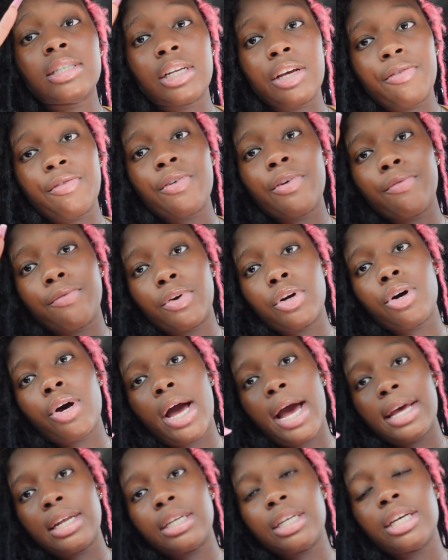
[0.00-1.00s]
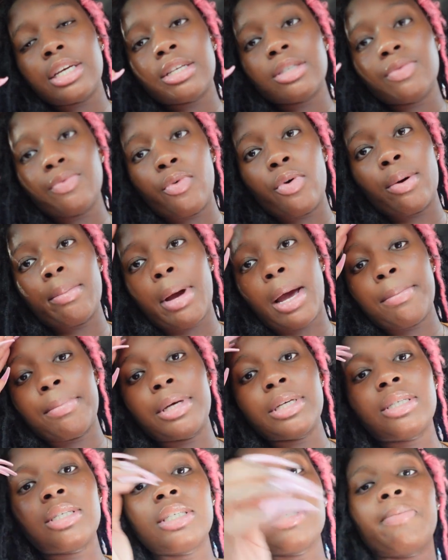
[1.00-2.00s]
different real ideas for my
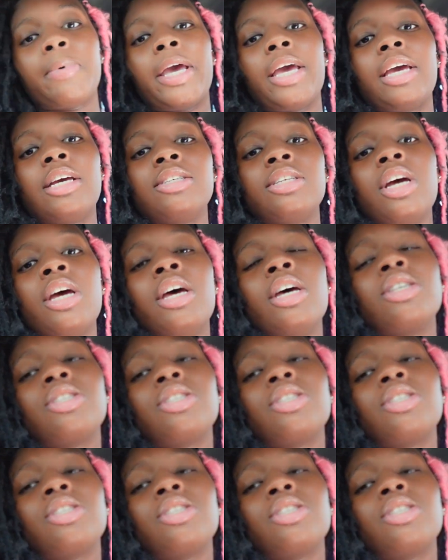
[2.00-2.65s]
business page.